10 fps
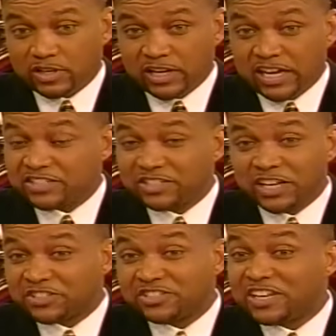
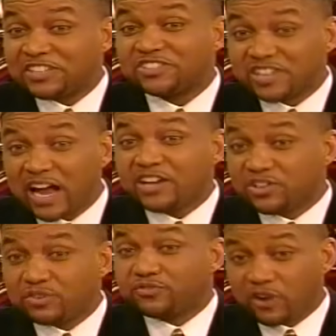It's not
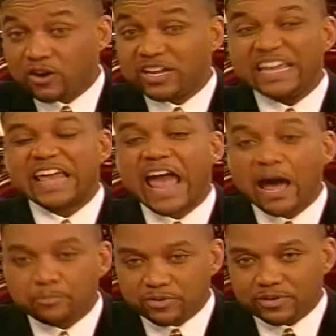your fault. It
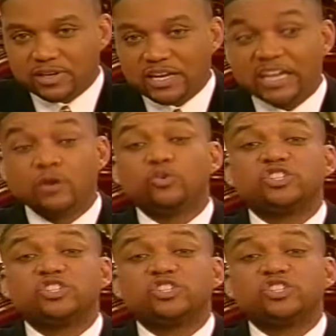happened. And it was